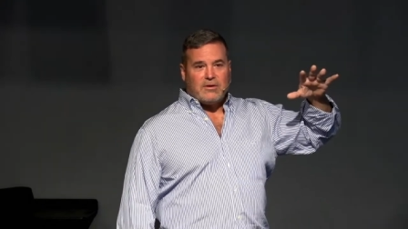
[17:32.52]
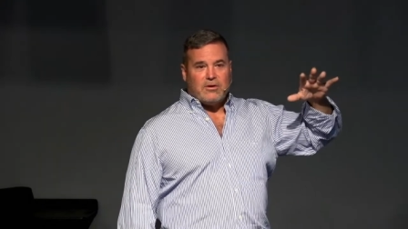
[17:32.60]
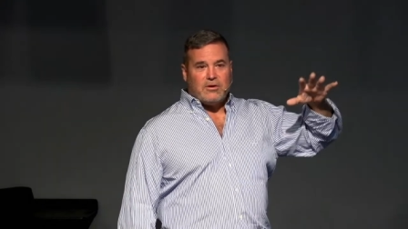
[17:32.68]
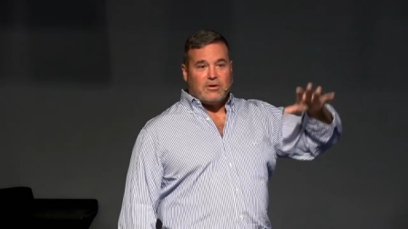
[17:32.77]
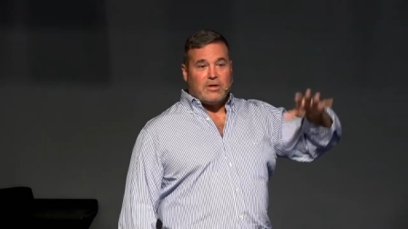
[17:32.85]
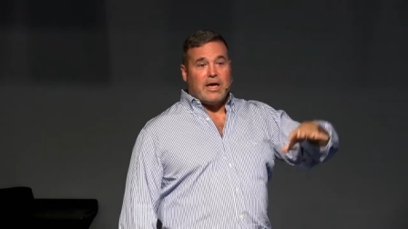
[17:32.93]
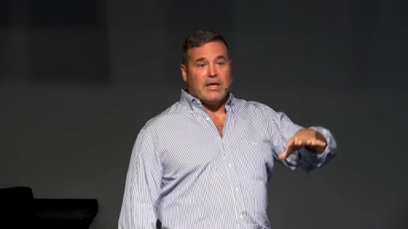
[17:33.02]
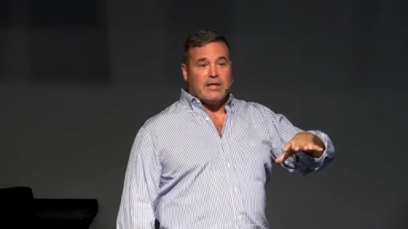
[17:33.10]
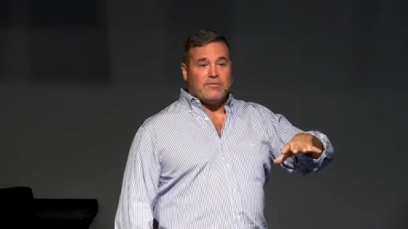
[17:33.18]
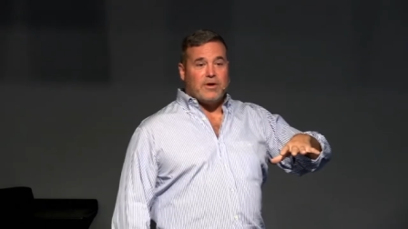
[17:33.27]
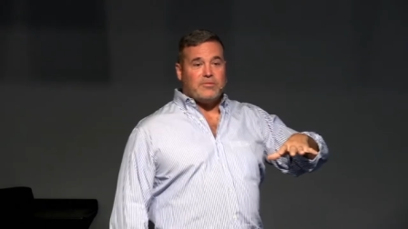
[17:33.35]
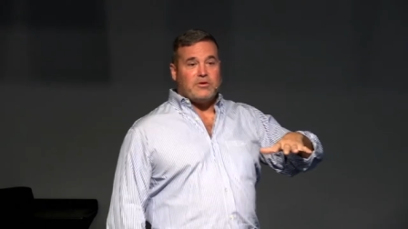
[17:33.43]
you can't
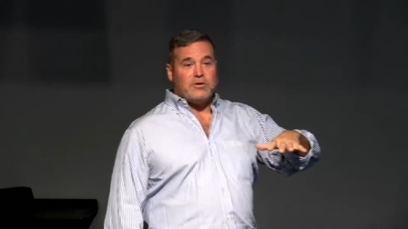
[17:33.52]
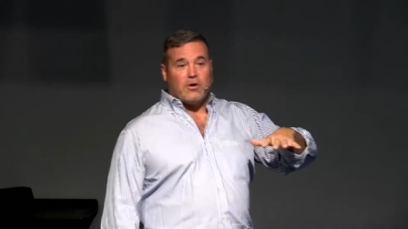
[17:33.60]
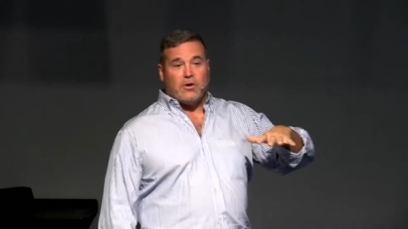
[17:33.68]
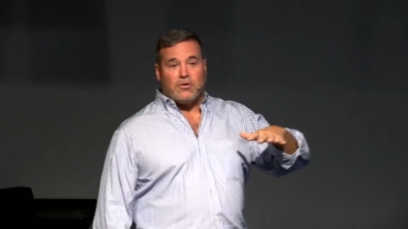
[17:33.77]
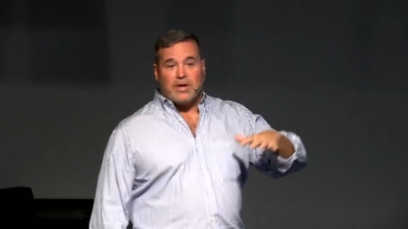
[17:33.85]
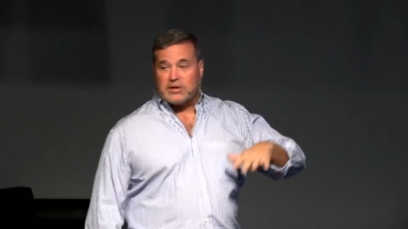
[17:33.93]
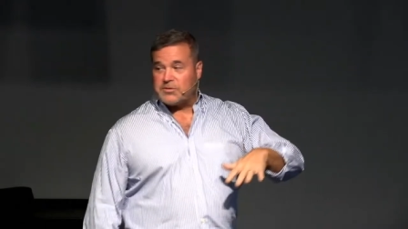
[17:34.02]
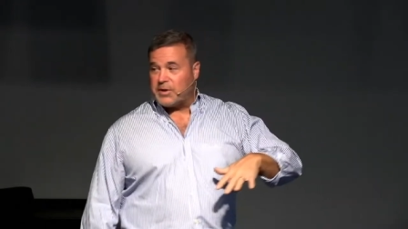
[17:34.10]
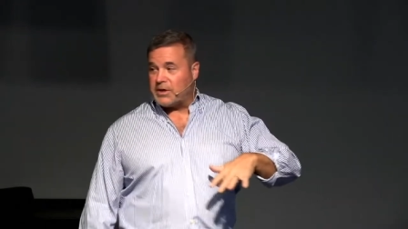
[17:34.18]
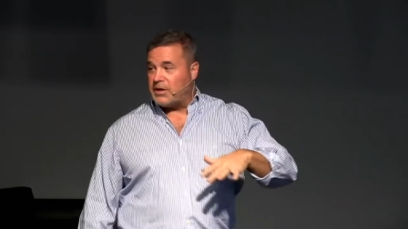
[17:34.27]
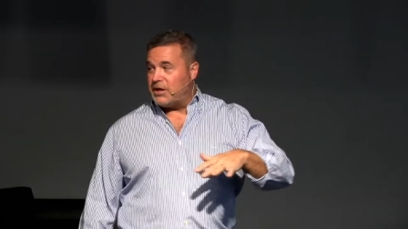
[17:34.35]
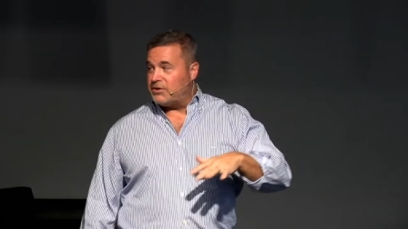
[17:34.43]
live up to your own
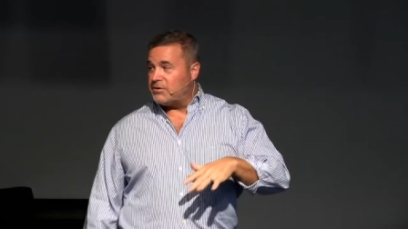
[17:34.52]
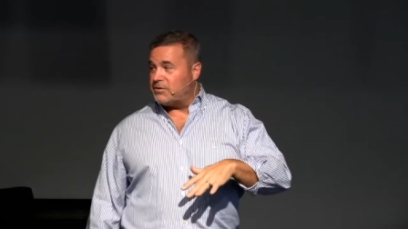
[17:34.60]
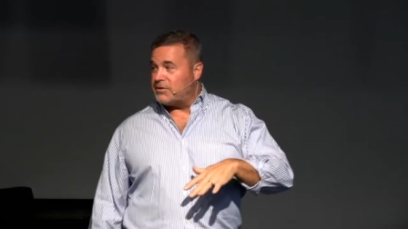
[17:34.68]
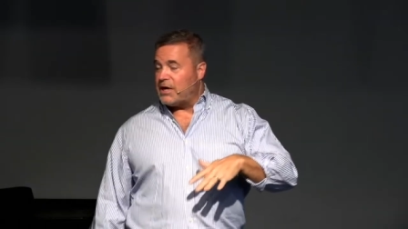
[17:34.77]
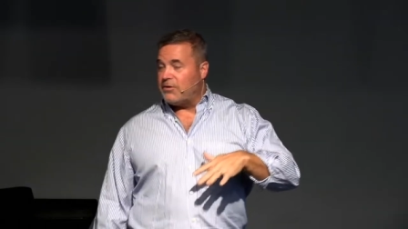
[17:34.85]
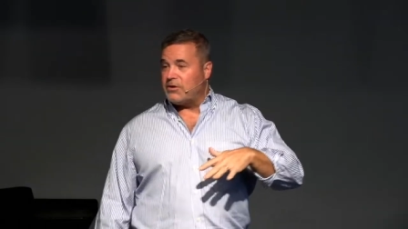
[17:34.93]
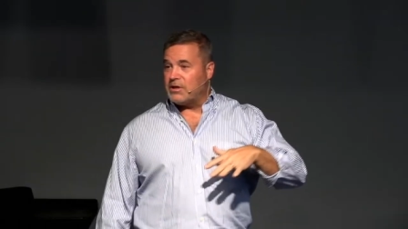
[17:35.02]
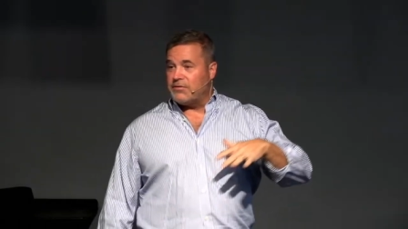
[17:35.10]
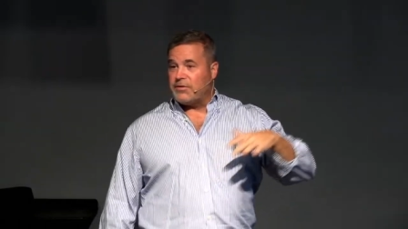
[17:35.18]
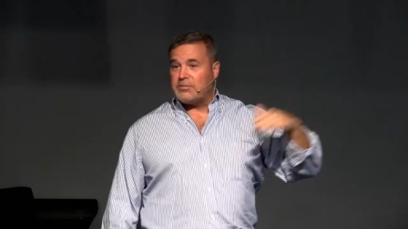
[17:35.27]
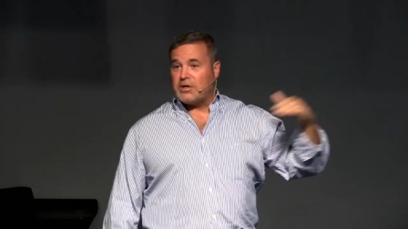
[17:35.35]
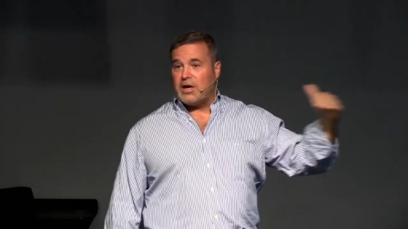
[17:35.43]
expectations how are you going to
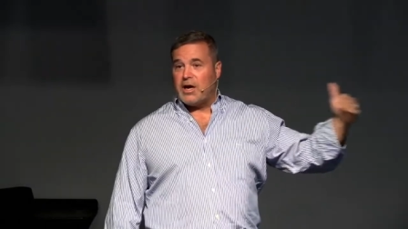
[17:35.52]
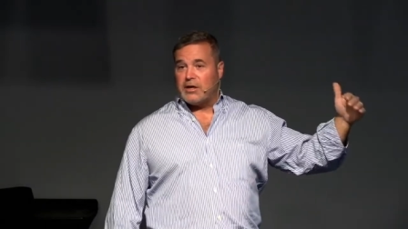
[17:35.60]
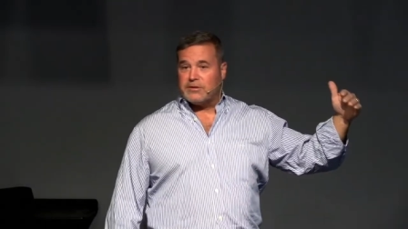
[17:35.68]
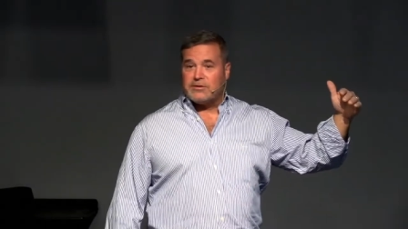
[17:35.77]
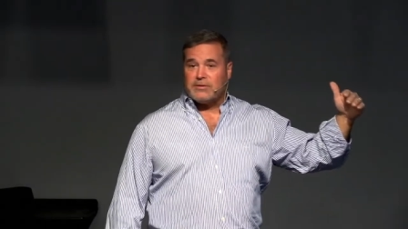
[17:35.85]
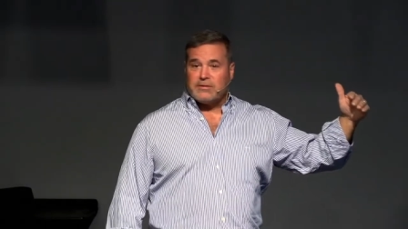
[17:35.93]
live up to god's